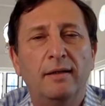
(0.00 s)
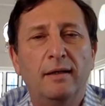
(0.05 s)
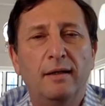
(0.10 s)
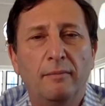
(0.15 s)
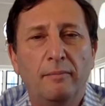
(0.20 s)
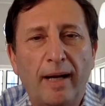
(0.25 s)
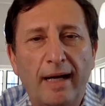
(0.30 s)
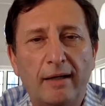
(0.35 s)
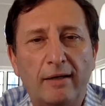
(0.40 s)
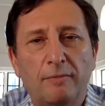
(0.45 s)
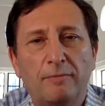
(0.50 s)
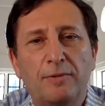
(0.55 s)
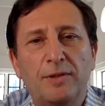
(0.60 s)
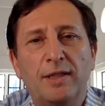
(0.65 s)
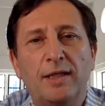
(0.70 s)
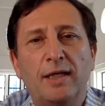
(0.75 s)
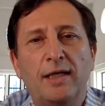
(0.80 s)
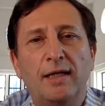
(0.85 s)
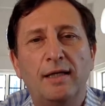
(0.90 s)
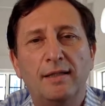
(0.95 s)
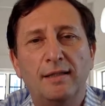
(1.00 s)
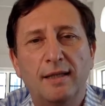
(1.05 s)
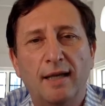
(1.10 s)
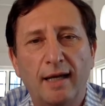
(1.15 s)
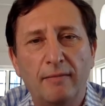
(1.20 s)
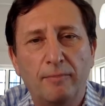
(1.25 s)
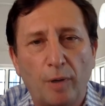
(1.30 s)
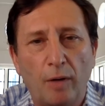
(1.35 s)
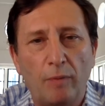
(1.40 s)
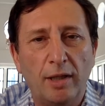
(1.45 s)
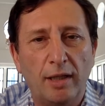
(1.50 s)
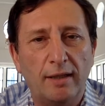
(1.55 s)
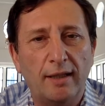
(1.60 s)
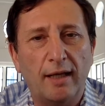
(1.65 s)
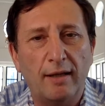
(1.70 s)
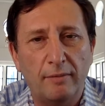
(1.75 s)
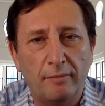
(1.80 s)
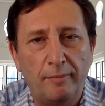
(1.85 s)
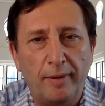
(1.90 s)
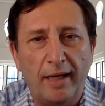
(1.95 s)
bankruptcies, and probably
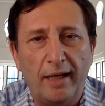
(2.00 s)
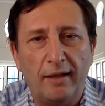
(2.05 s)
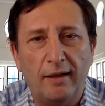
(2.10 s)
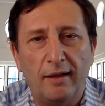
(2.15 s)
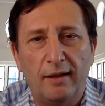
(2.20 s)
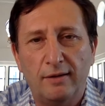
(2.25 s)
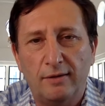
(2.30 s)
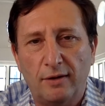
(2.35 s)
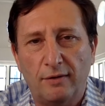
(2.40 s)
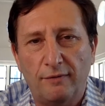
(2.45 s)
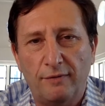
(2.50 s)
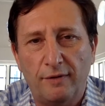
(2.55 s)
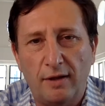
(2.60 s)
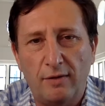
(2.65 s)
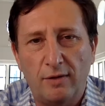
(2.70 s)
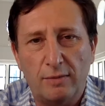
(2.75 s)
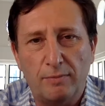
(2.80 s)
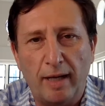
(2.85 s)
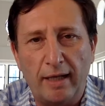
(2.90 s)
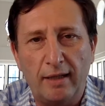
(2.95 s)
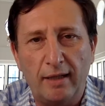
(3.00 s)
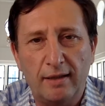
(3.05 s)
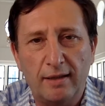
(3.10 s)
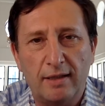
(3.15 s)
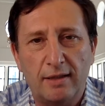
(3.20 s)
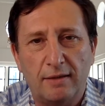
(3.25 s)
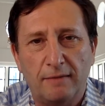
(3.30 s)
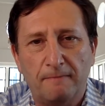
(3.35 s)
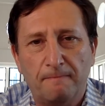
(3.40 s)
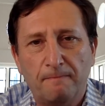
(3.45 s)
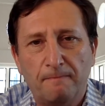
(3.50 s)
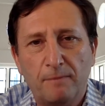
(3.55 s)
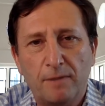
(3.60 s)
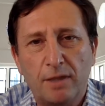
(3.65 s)
another bailout of the U.S. banking system.